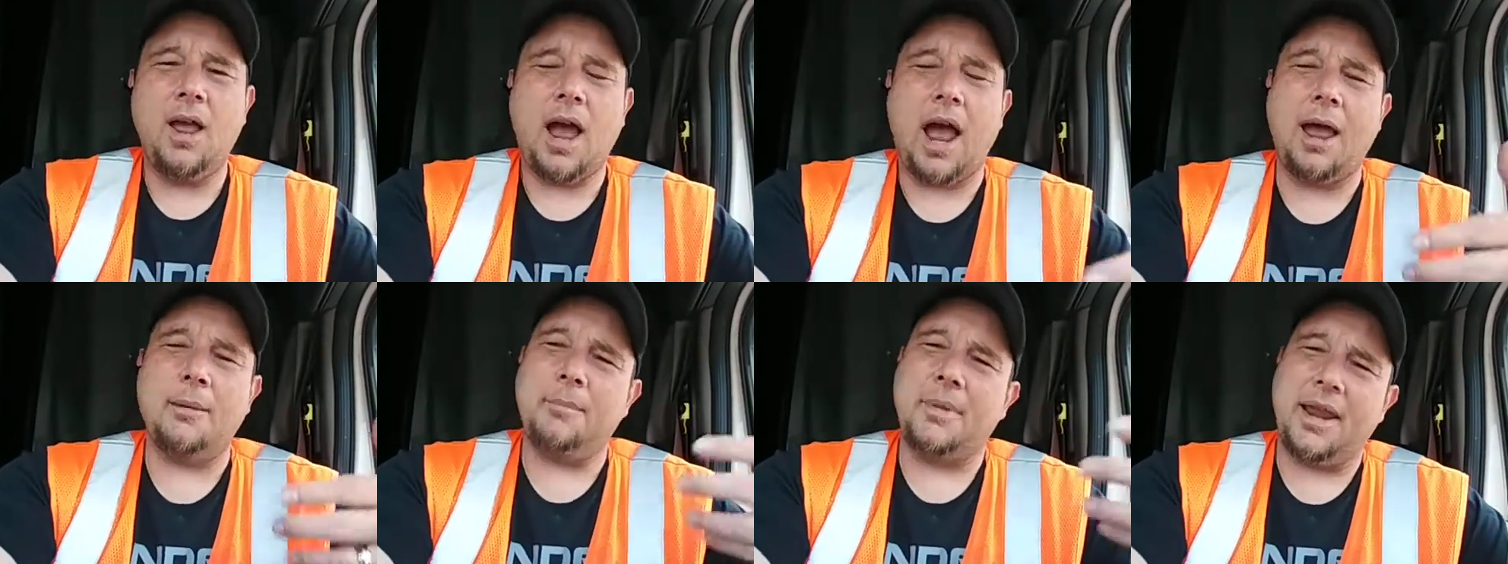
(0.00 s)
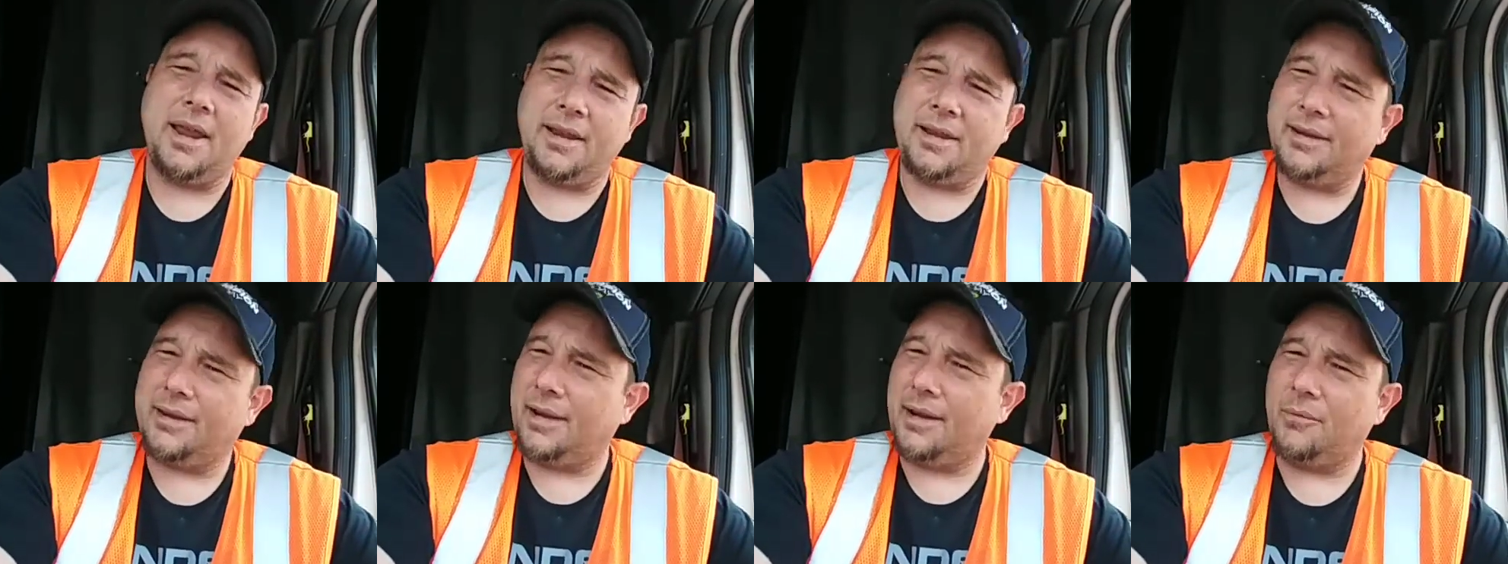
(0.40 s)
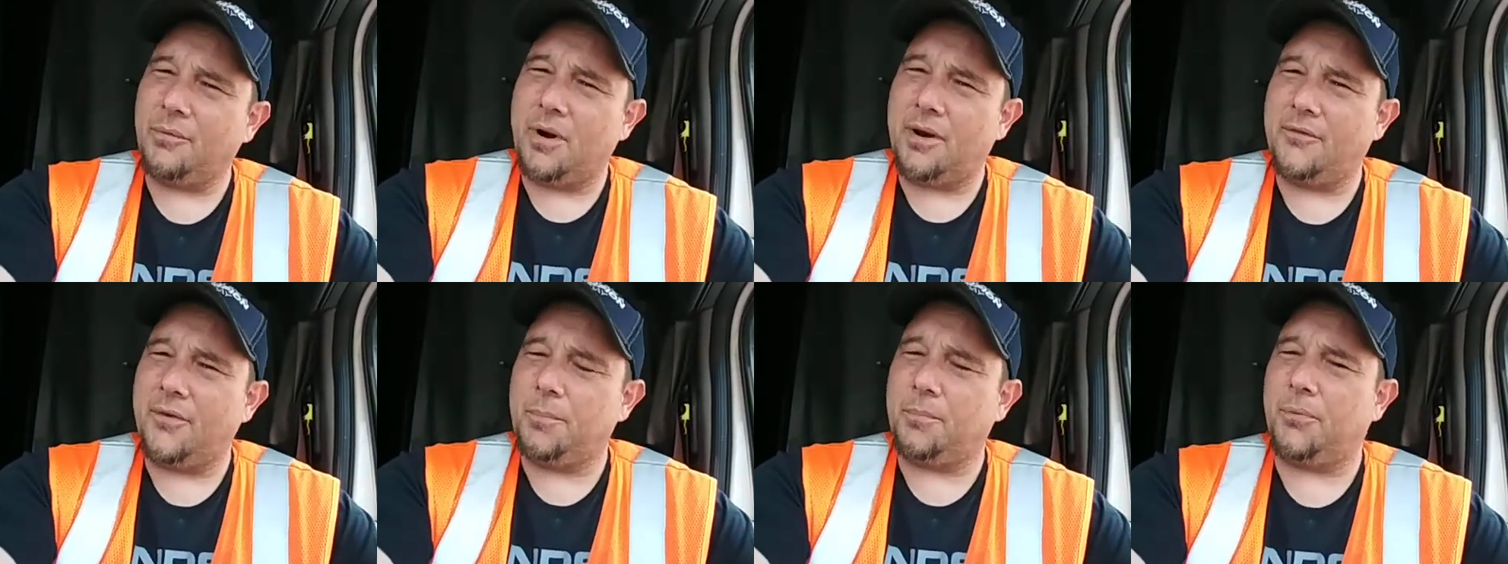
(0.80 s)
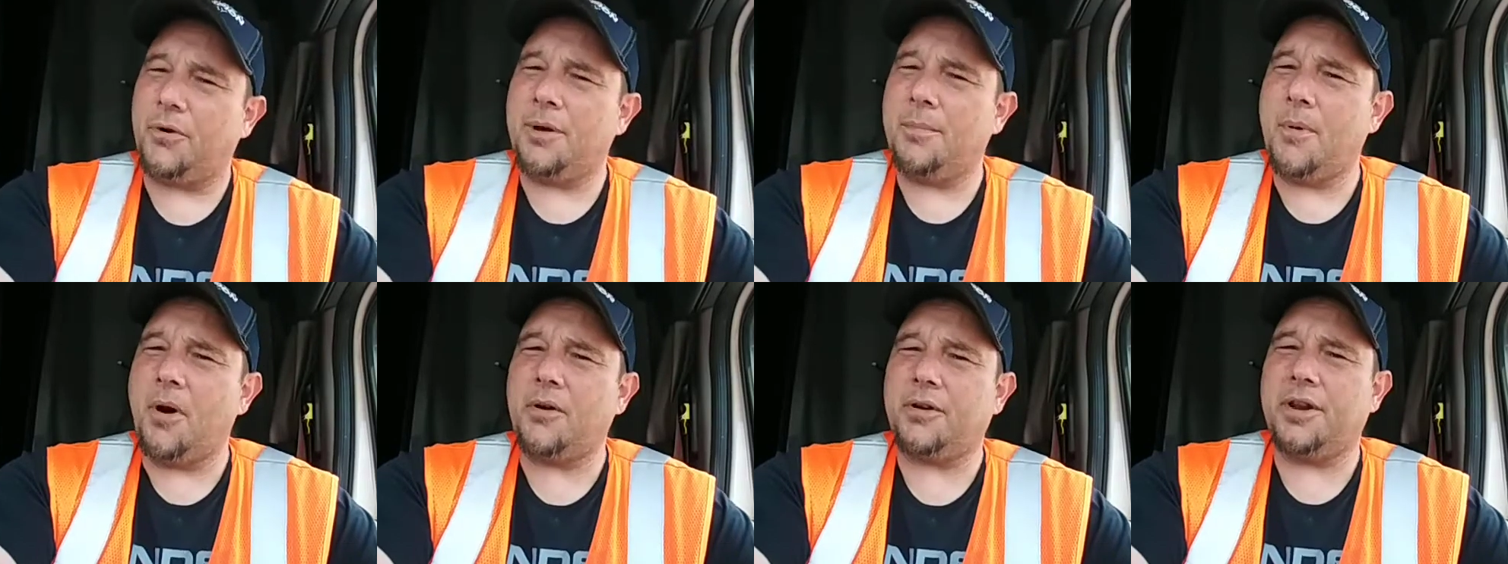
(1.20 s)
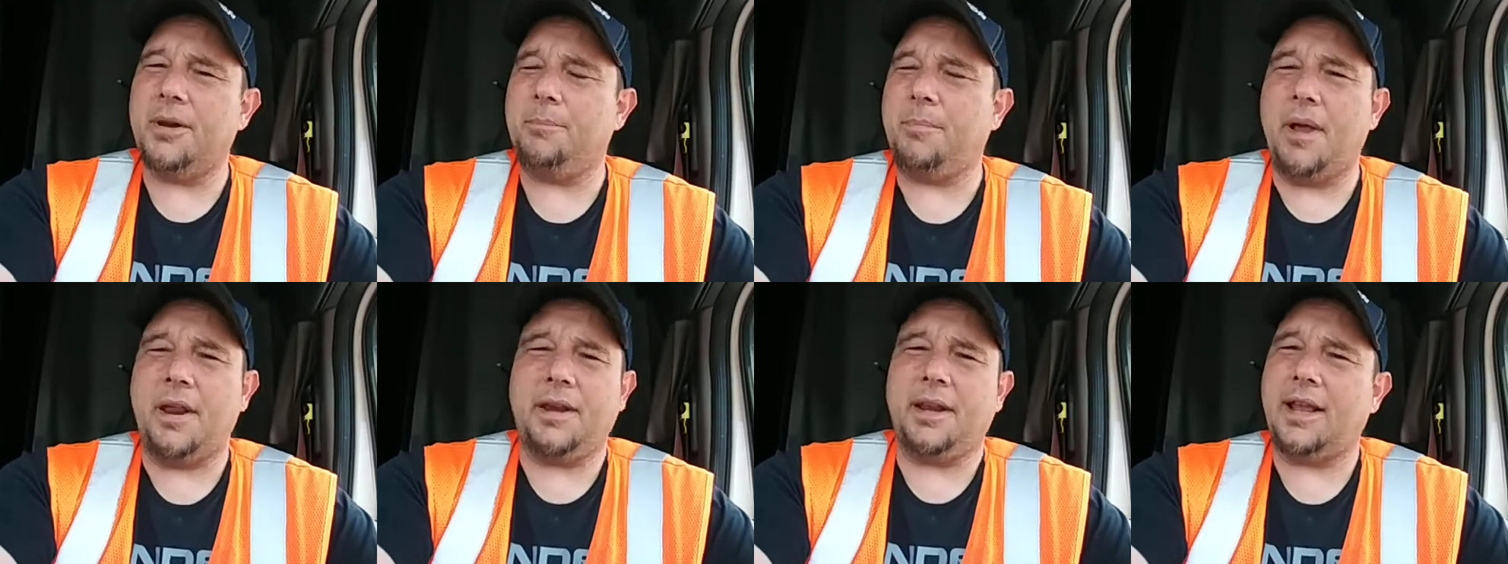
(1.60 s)
I may get rid of it pre-market,
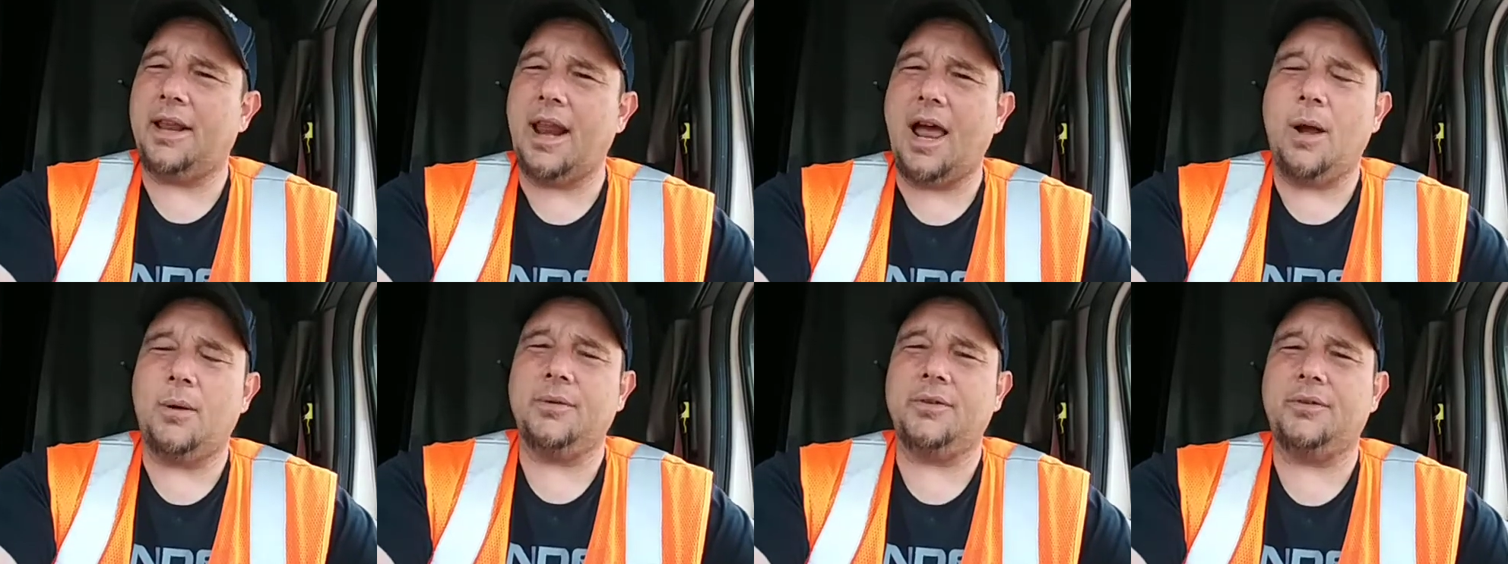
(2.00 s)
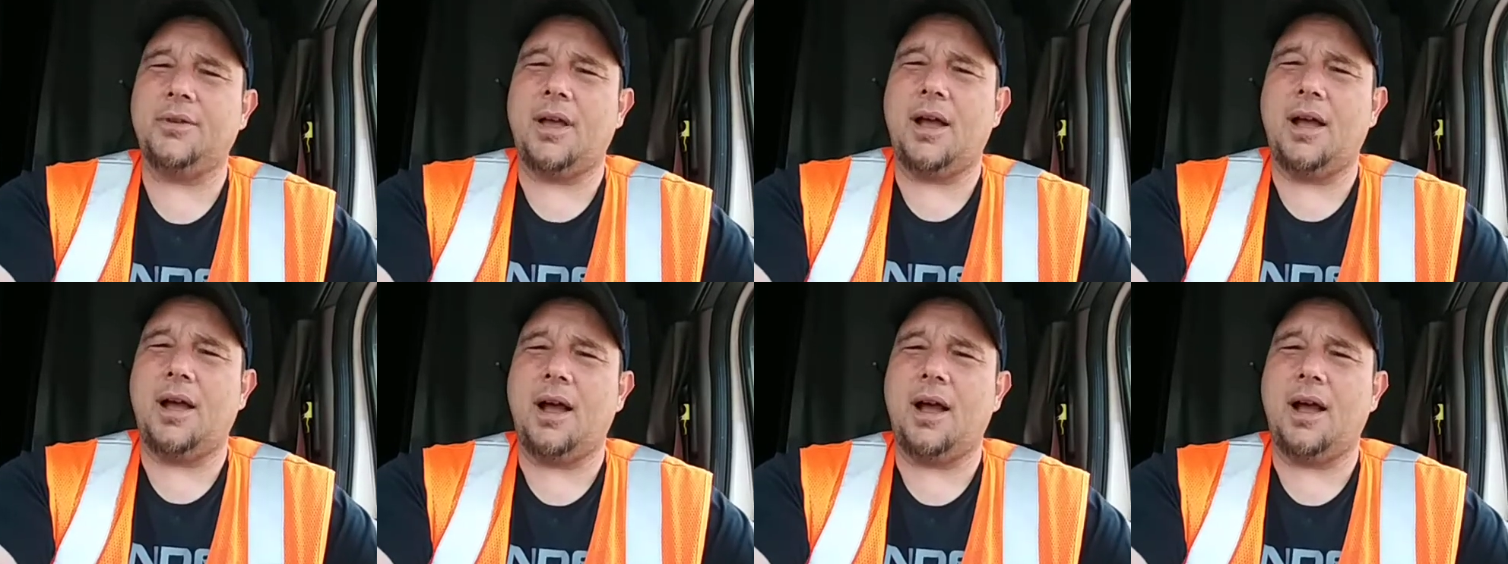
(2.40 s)
depending on how it's